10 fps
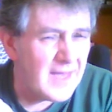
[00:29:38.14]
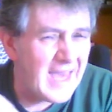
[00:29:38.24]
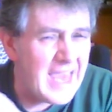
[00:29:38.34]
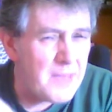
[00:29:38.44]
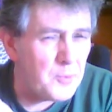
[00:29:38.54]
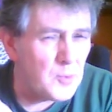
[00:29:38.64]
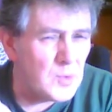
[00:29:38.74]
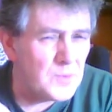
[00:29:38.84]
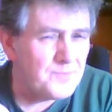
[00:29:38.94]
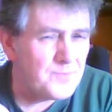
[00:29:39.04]

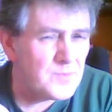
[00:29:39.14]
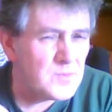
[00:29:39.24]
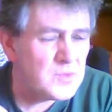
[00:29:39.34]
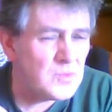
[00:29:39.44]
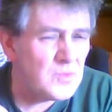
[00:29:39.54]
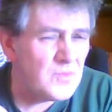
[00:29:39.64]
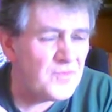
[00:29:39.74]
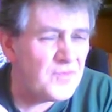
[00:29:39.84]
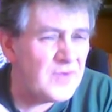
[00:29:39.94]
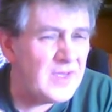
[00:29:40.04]
able to
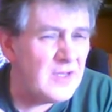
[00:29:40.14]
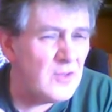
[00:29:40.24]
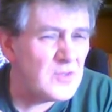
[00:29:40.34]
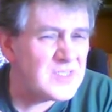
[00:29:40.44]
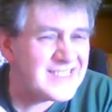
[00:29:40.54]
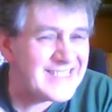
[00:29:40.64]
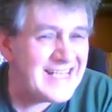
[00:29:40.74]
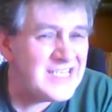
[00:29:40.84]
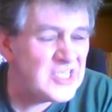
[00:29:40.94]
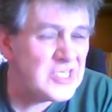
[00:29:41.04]
feel or
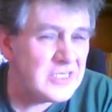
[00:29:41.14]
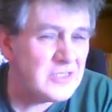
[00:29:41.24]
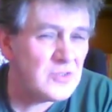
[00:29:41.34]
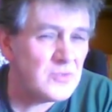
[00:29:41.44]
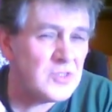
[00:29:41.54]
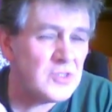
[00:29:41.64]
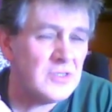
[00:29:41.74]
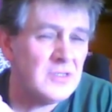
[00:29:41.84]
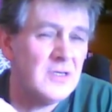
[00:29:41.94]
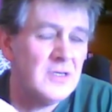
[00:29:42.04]
sense the
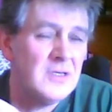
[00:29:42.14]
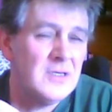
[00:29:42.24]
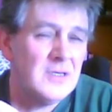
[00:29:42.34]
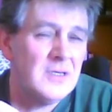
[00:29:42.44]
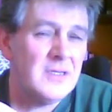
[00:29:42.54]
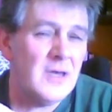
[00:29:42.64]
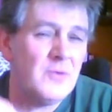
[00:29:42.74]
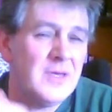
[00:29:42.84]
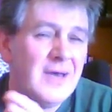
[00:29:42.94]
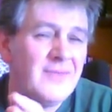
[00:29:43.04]
intuition, that
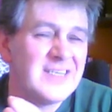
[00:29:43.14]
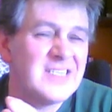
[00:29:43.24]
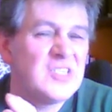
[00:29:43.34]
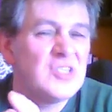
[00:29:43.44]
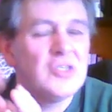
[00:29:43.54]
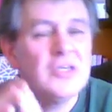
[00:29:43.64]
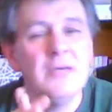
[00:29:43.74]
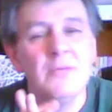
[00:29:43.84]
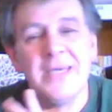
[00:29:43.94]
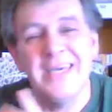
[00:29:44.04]
we have
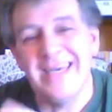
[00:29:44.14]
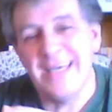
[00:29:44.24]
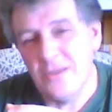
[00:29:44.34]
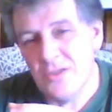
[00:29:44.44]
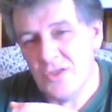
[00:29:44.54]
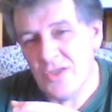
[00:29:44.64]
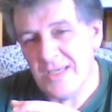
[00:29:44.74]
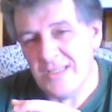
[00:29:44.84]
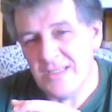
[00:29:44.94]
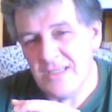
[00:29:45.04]
extremely
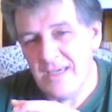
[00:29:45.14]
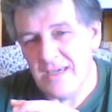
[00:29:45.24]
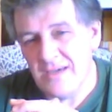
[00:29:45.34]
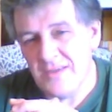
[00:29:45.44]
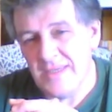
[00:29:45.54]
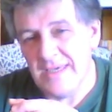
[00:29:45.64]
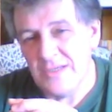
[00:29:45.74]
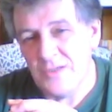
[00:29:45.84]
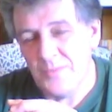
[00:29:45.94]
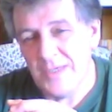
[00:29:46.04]
interesting
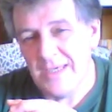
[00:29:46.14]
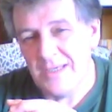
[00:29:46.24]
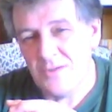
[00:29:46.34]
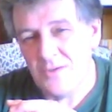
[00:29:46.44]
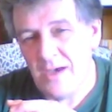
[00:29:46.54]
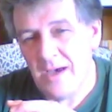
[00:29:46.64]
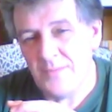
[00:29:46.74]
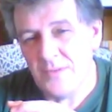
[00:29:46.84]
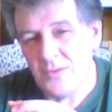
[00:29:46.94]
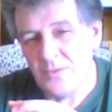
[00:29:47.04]
things begin to
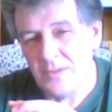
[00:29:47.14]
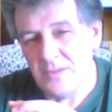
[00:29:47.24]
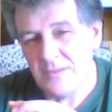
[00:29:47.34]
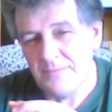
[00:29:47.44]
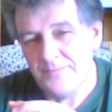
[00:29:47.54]
happen to us.